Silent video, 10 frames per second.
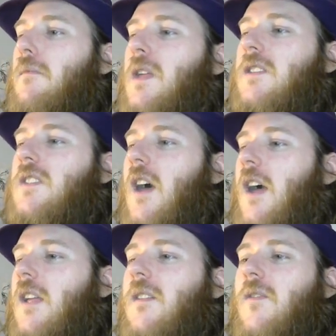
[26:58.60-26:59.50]
It's
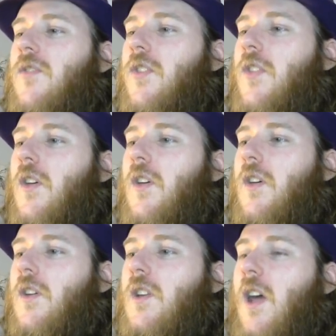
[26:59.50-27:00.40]
not
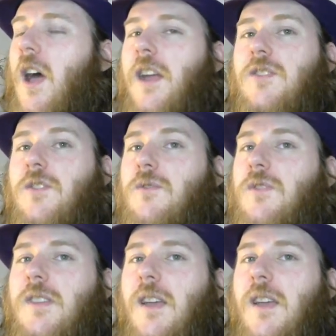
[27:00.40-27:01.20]
the kaijus